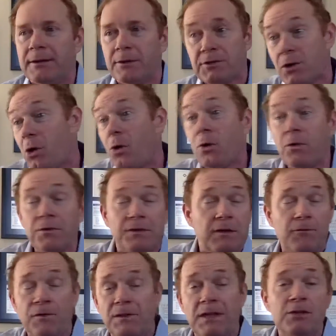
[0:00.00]
There's a whole
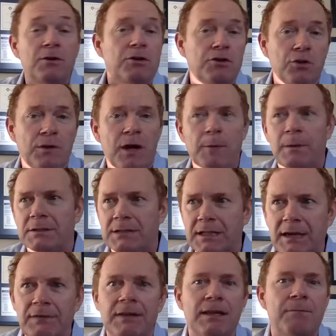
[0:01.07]
different thing you could do there about
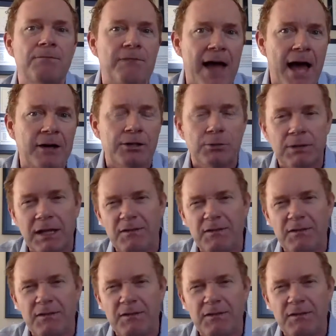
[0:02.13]
giving them value,